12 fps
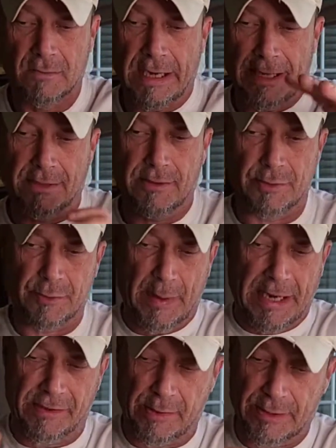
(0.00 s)
Right? You're a little
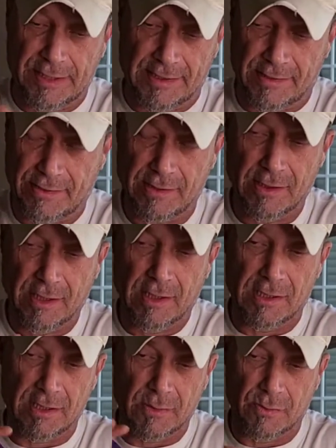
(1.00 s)
spicy with this.
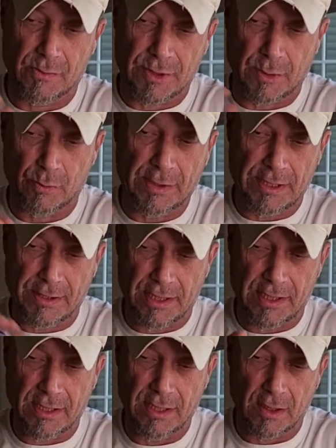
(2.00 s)
You, you
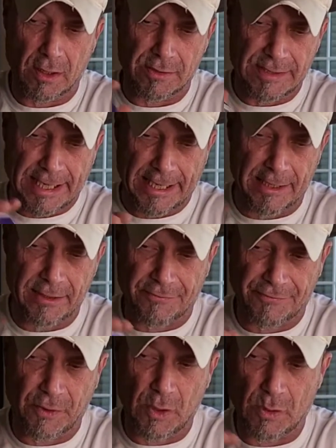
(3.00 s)
really are digging the
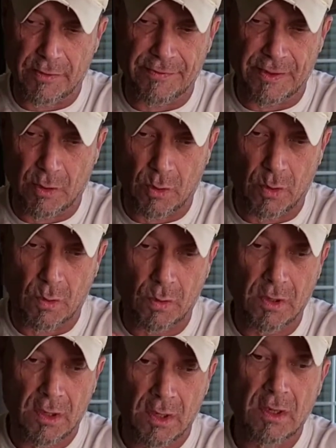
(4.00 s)
flow of the
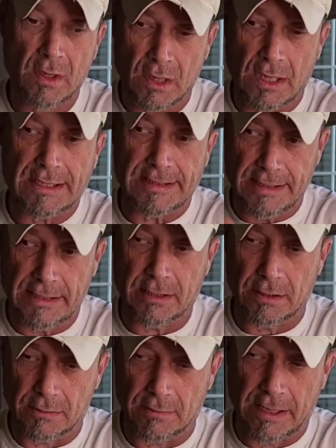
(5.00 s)
whole
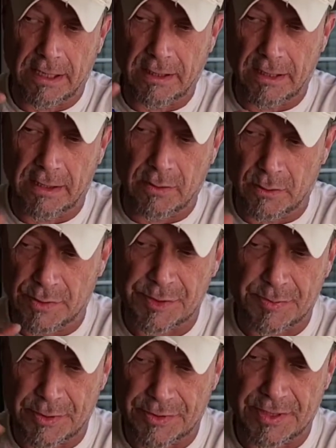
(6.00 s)
idea, right? And who
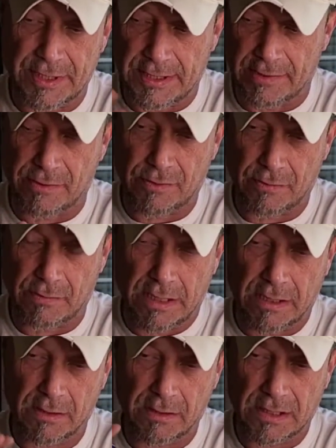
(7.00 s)
this person is, right?